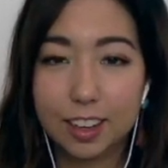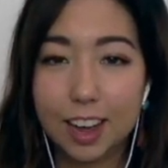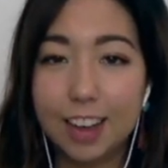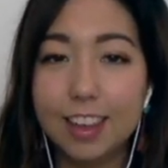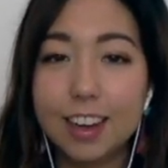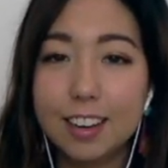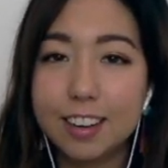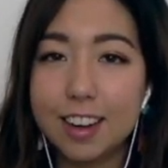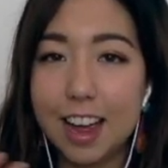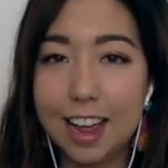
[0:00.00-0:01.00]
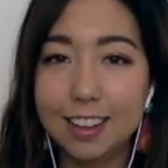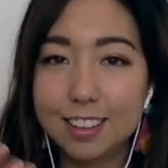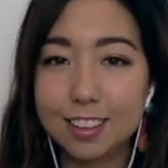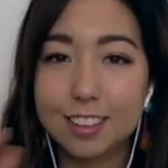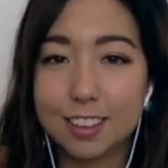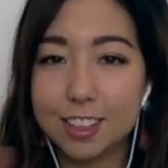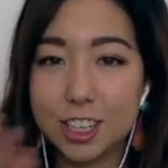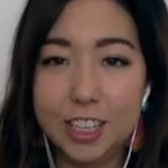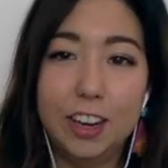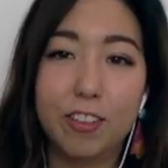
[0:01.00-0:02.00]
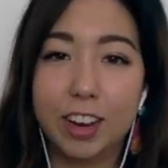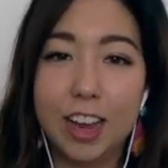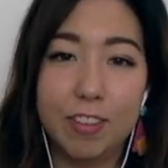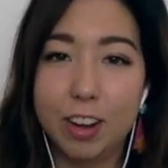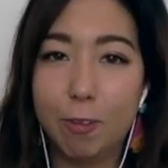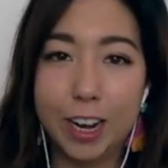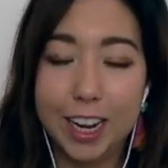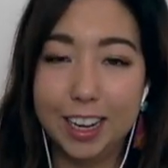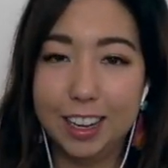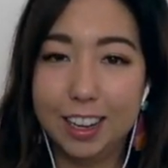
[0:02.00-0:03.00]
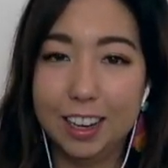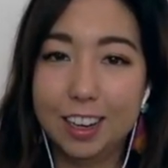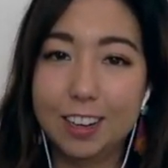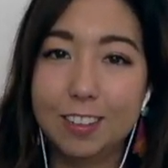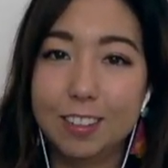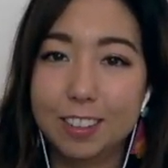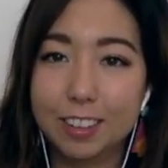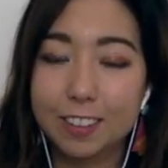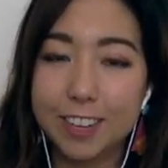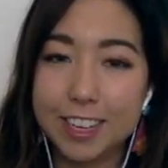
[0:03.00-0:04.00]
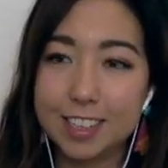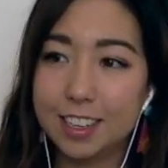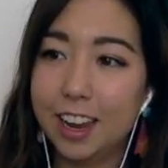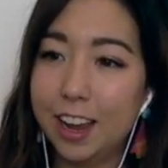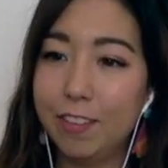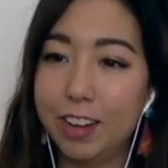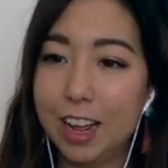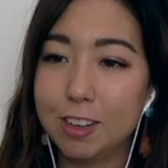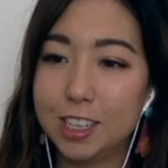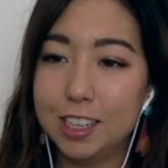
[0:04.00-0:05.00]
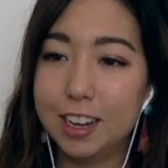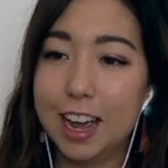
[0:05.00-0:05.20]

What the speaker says: I think the handkerchief gave it away, you know? Riz gave Leoshi the